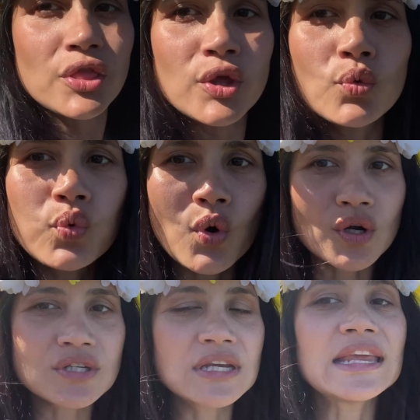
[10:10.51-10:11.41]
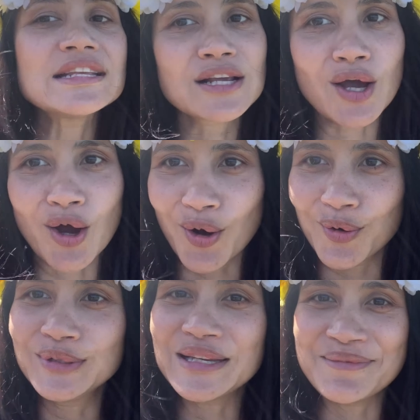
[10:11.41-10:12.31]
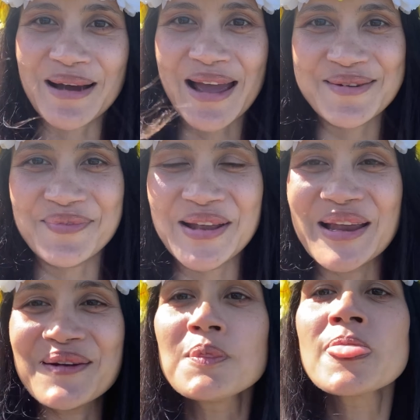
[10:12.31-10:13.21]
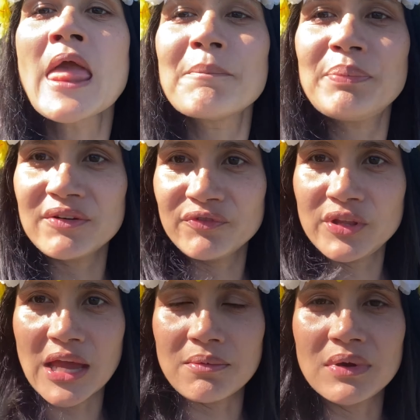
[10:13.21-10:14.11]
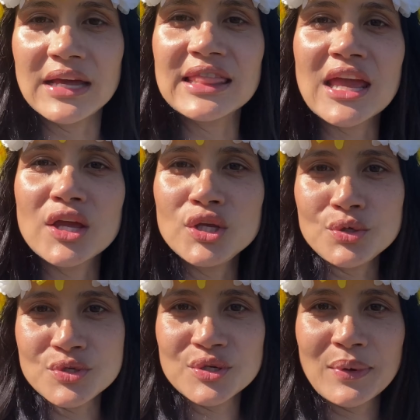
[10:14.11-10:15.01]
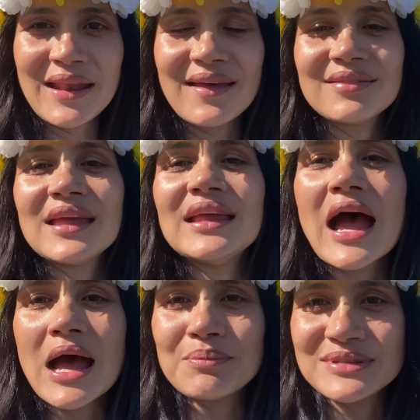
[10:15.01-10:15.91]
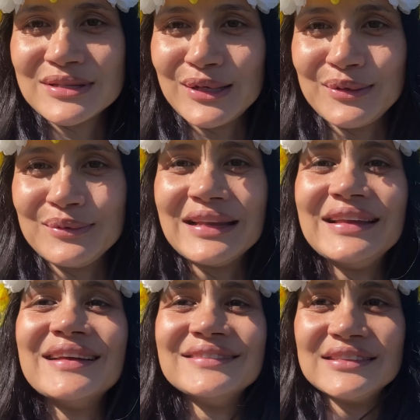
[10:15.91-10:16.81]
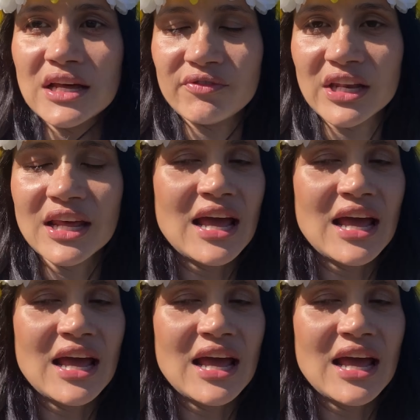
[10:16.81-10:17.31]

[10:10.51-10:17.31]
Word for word: The water is cold, in my opinion, but for them, they are used to it and they absolutely love it.